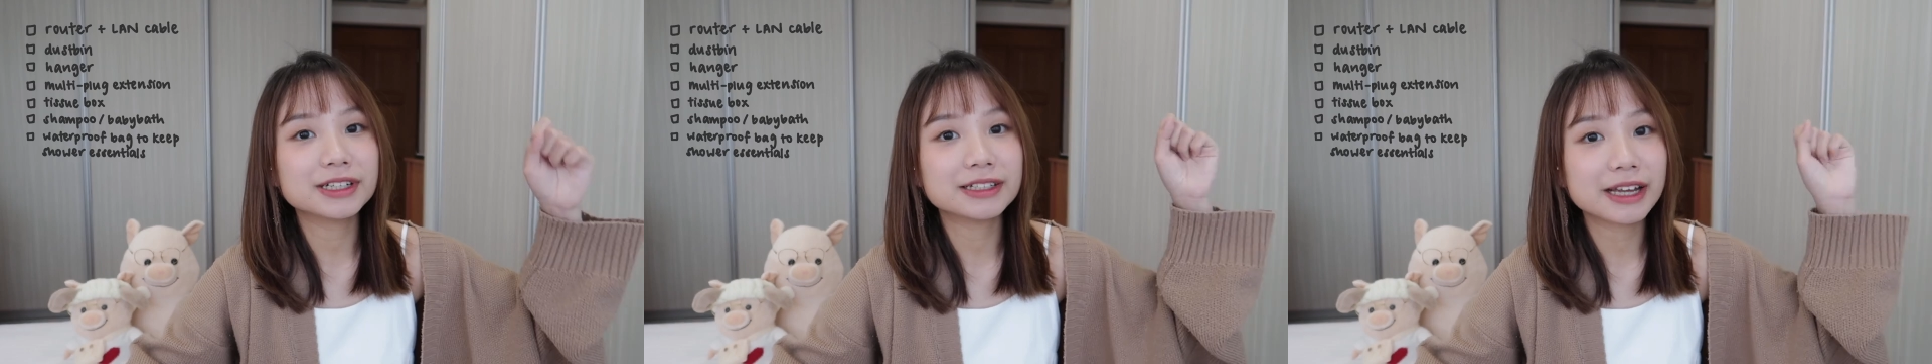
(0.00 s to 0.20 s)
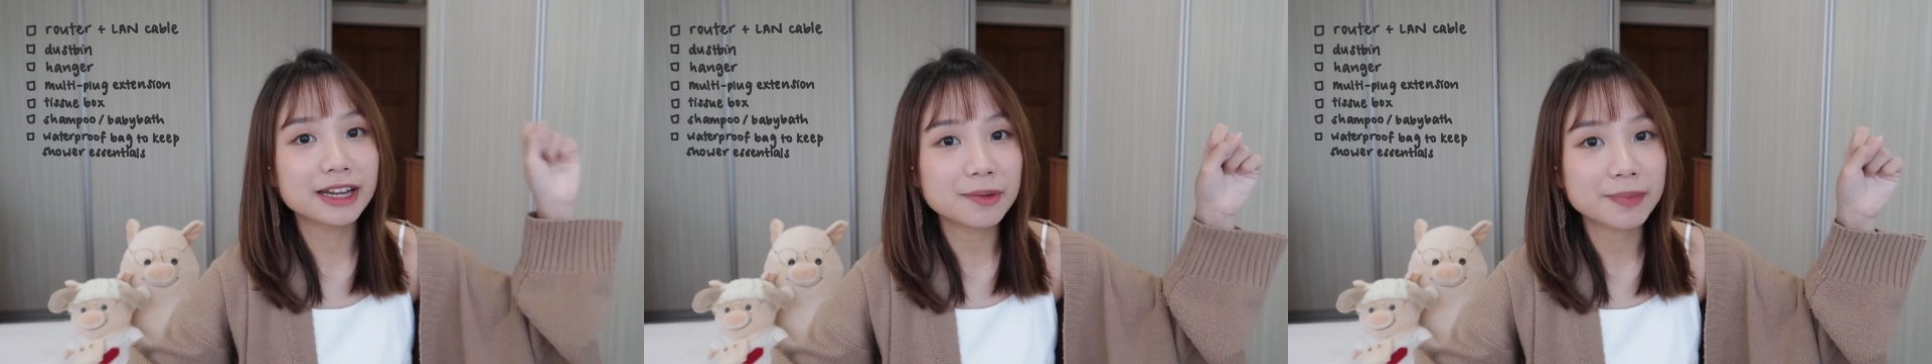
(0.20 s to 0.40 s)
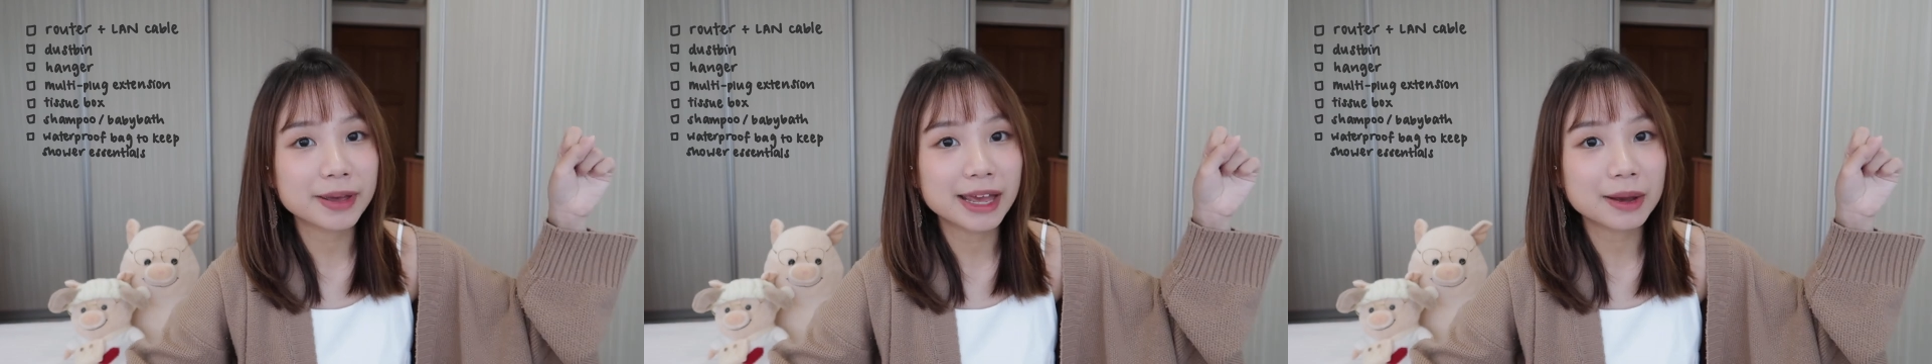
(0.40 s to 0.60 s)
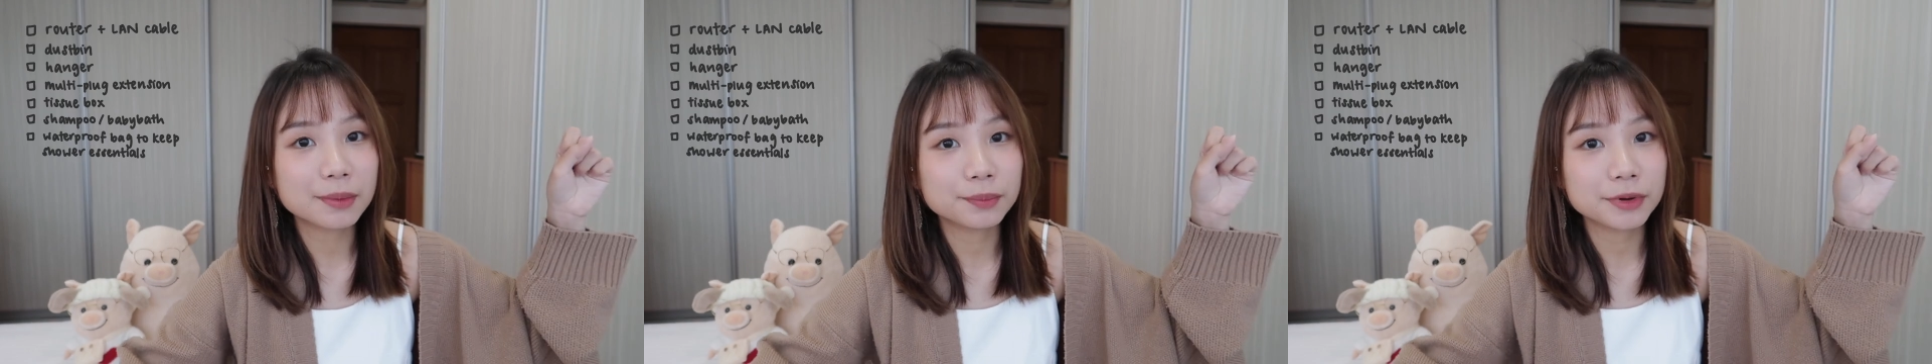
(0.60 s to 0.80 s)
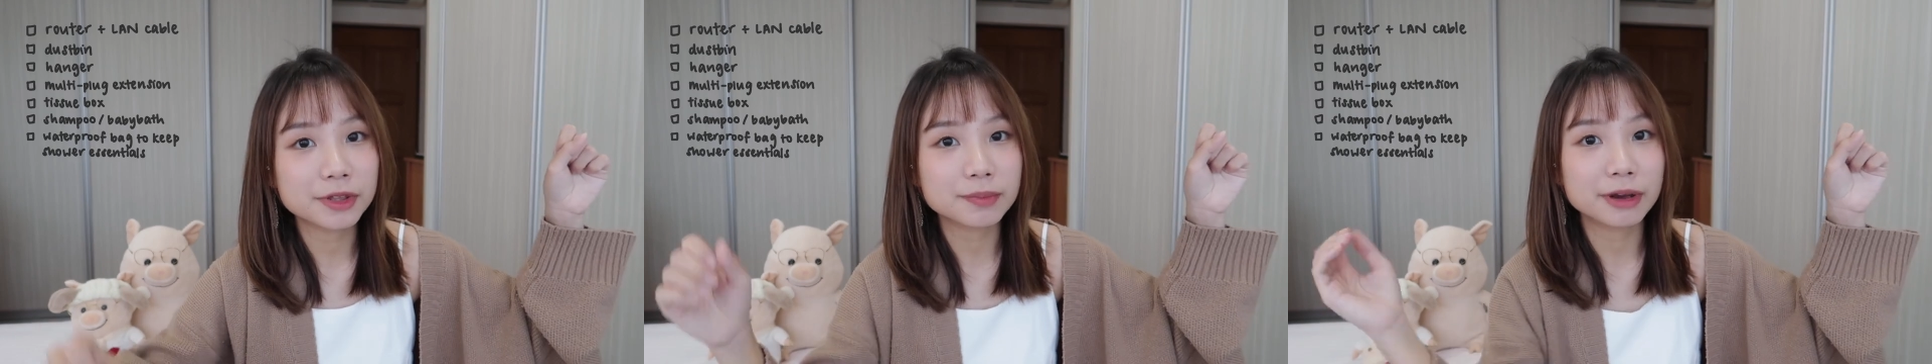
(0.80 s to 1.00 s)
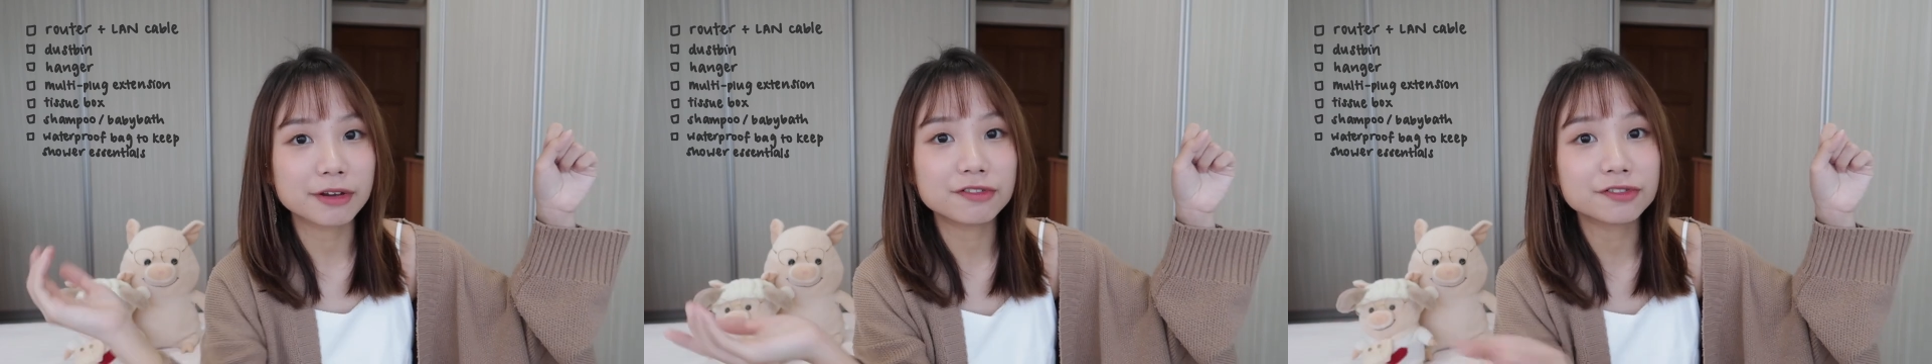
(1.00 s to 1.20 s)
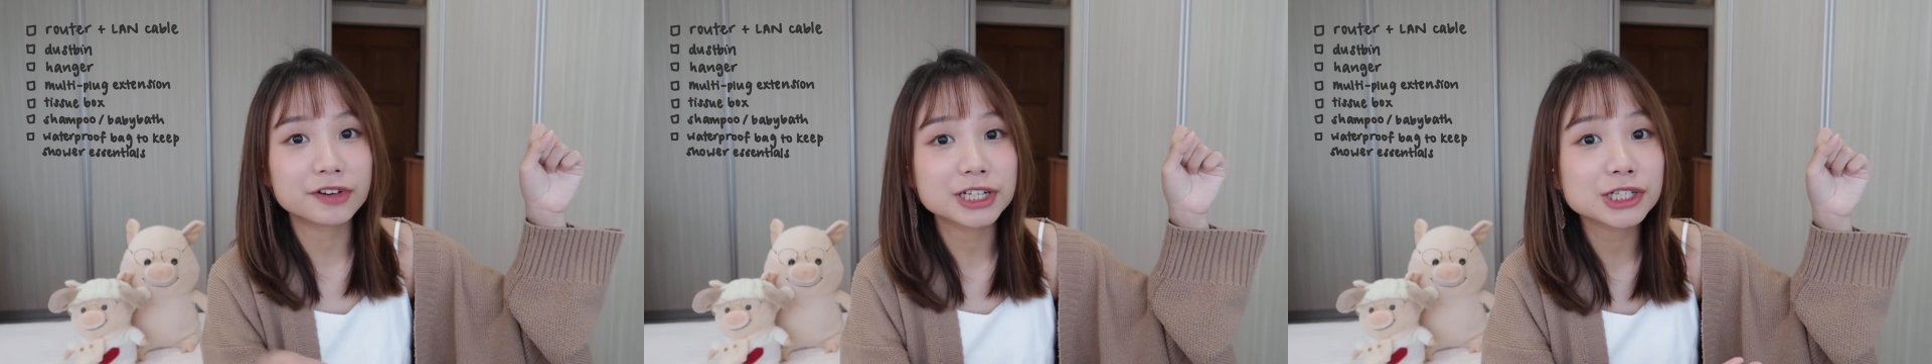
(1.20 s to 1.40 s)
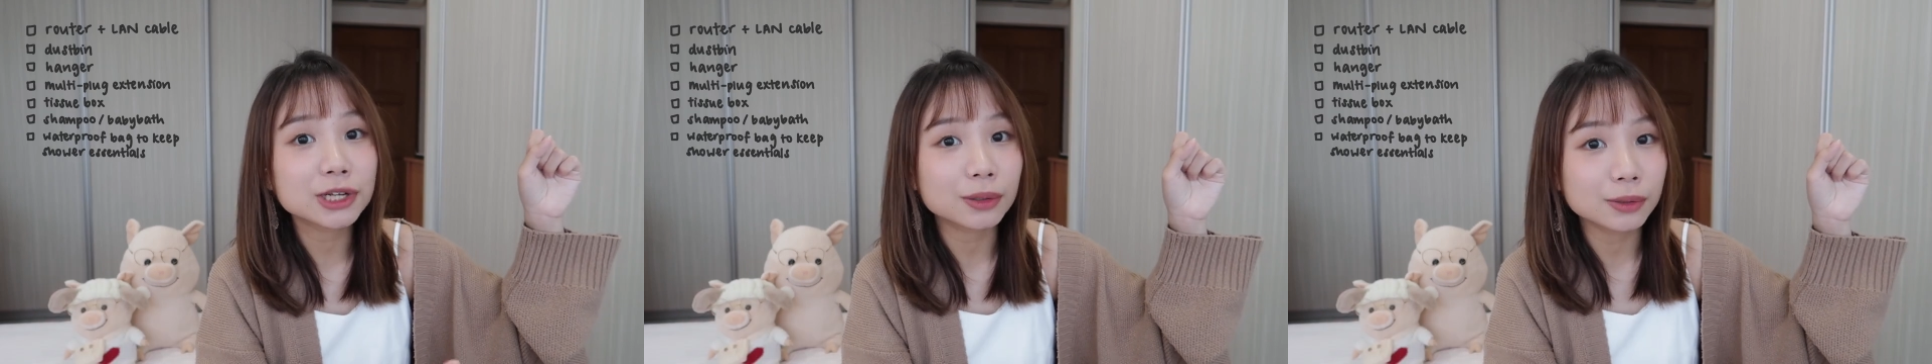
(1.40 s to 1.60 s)
another bag with my
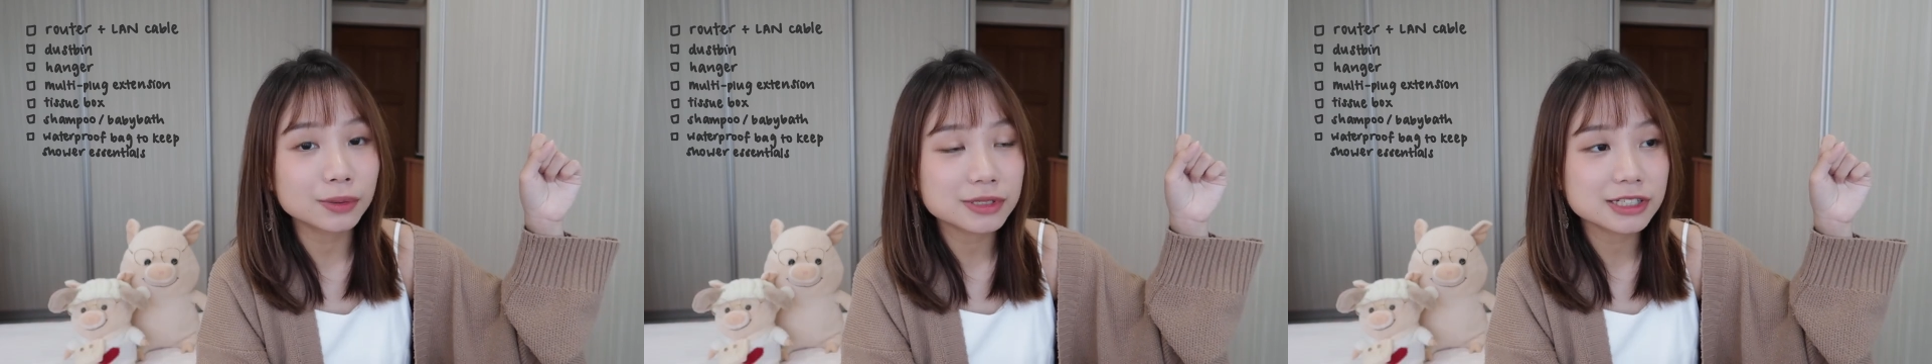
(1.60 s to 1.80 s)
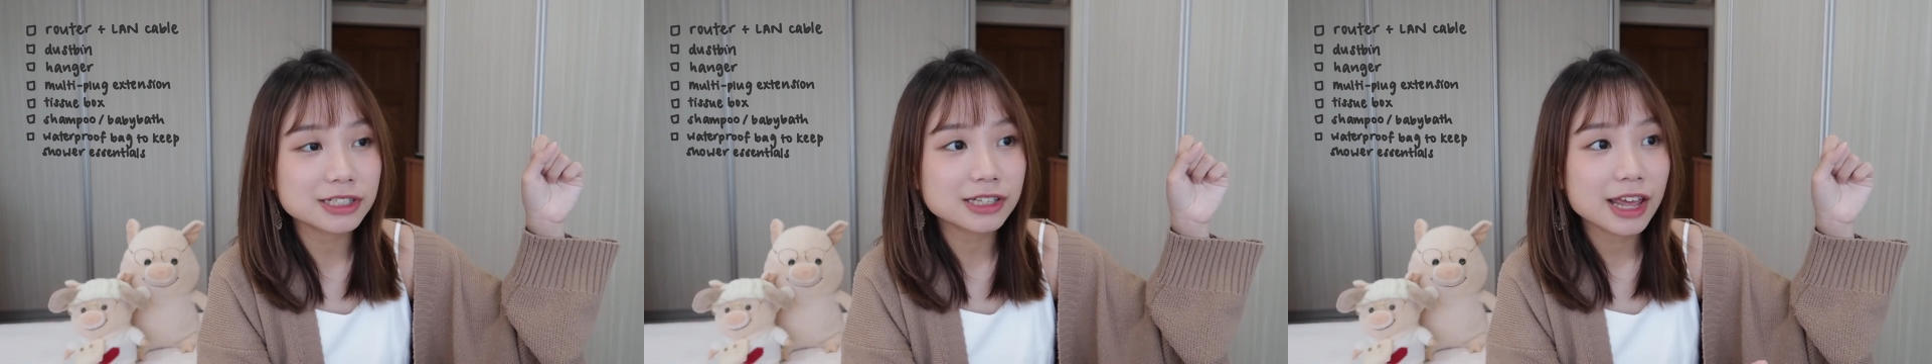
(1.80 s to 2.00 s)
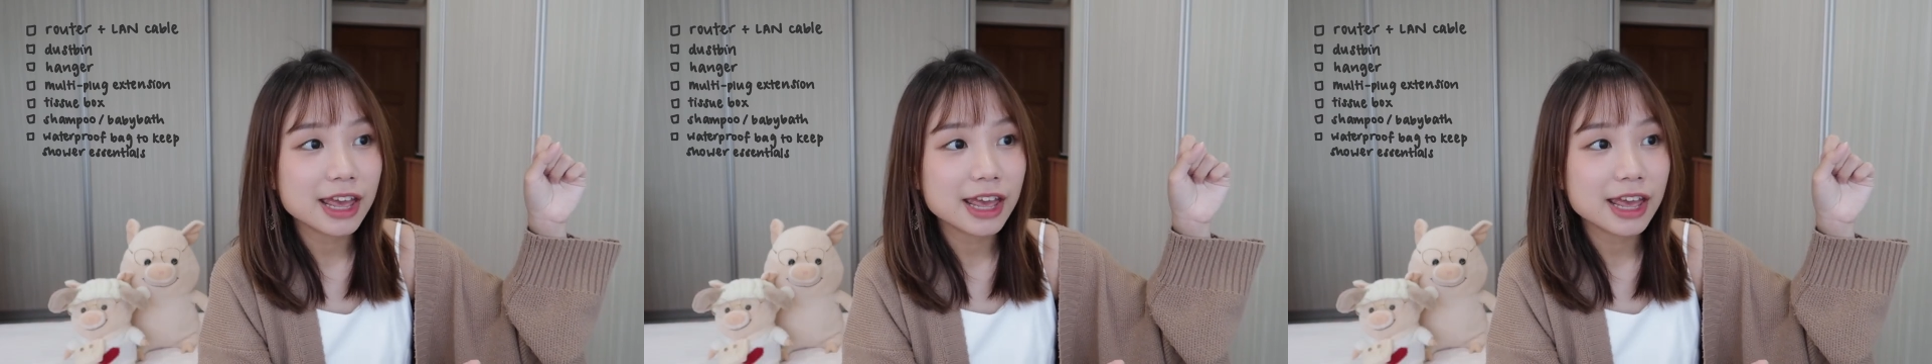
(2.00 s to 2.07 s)
fresh clothes.